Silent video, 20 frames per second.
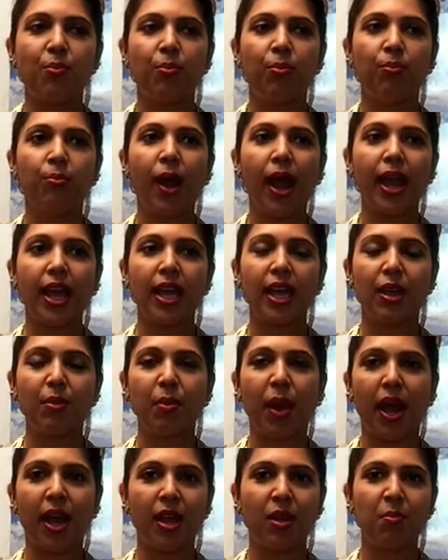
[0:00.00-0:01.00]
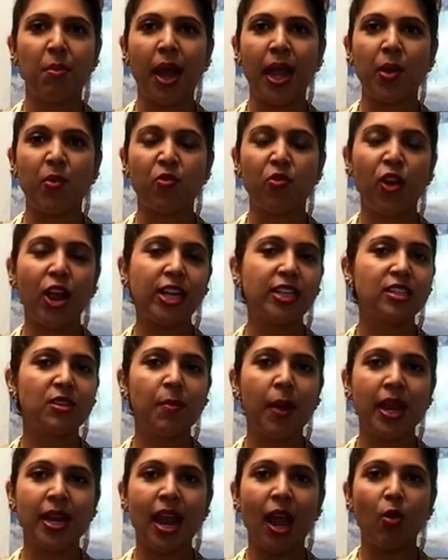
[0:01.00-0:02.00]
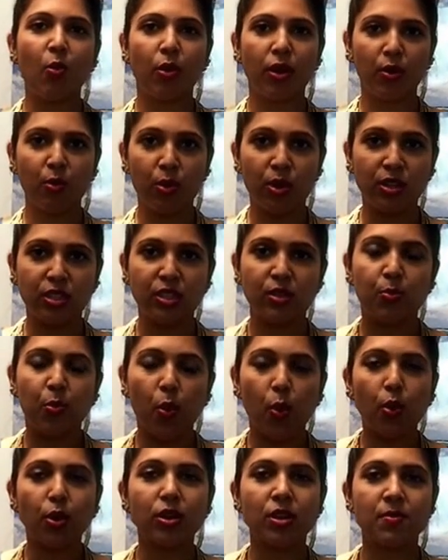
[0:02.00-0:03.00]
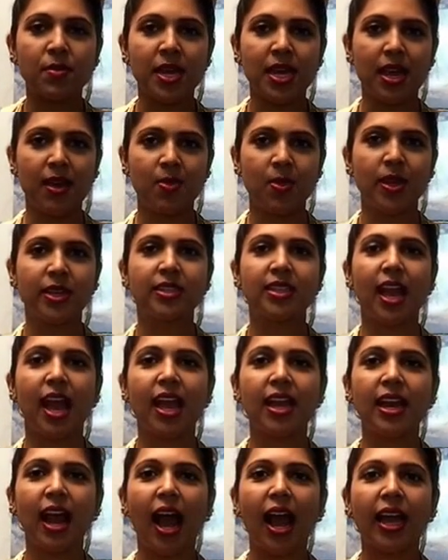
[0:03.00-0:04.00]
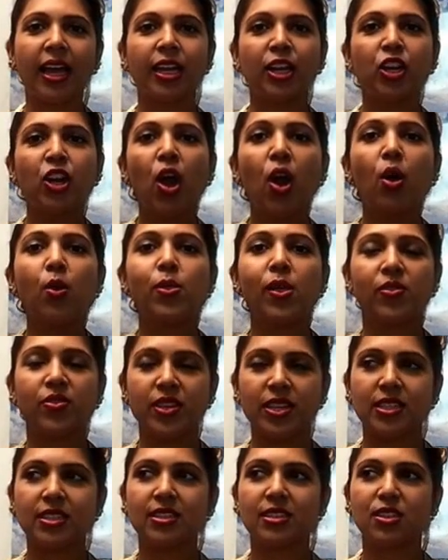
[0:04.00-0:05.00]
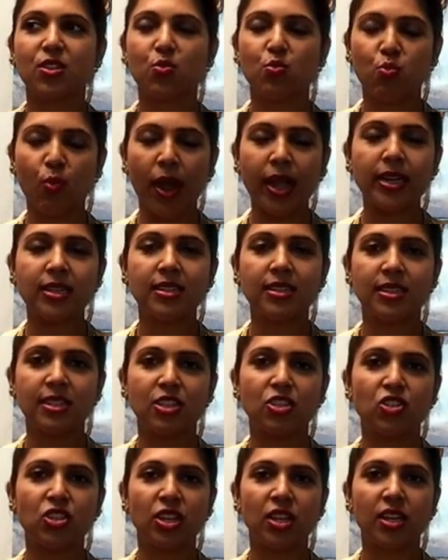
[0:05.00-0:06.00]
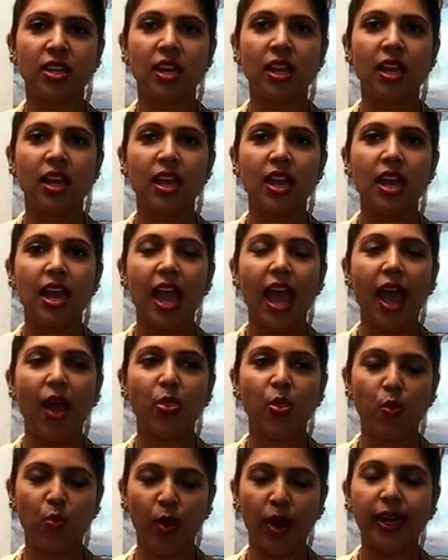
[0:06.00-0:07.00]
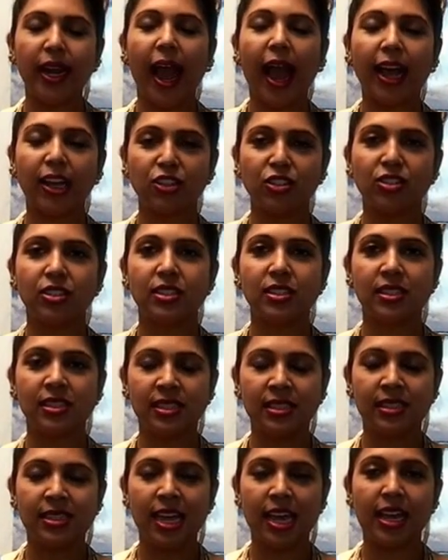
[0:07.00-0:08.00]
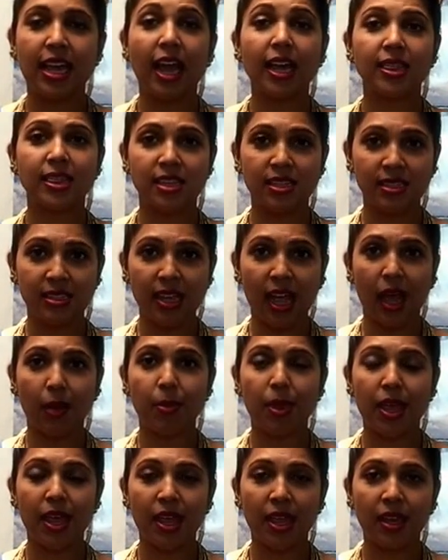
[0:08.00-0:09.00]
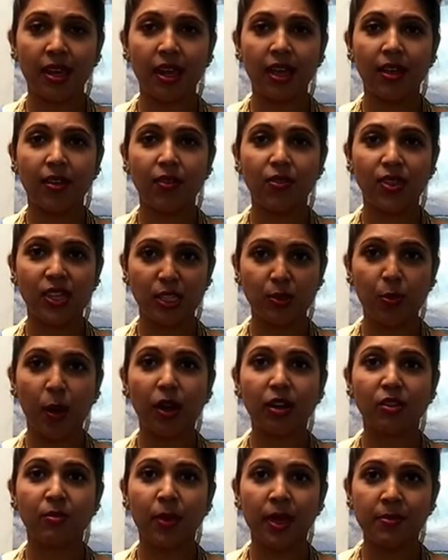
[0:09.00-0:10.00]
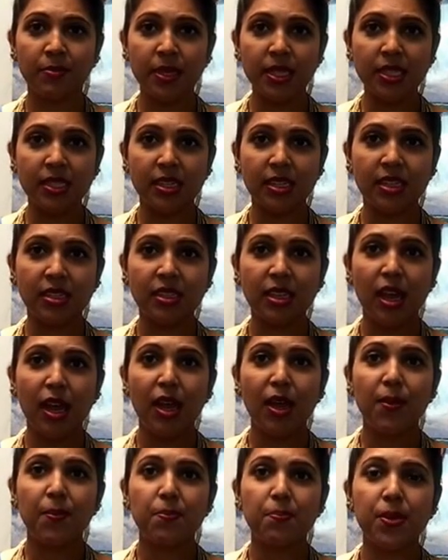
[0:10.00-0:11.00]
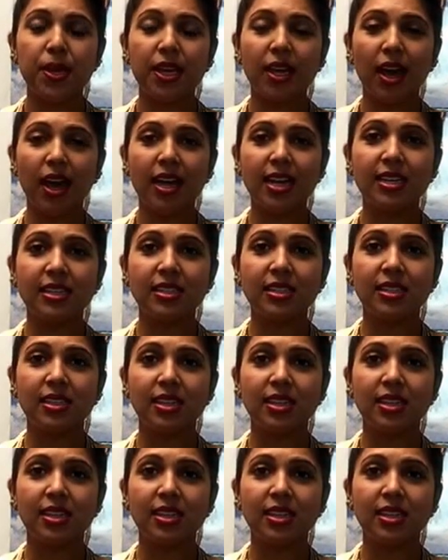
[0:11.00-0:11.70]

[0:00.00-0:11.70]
my friends and my network were supporting me in this, and I know that this is the right decision and the right action to take at this time in this part of my business, because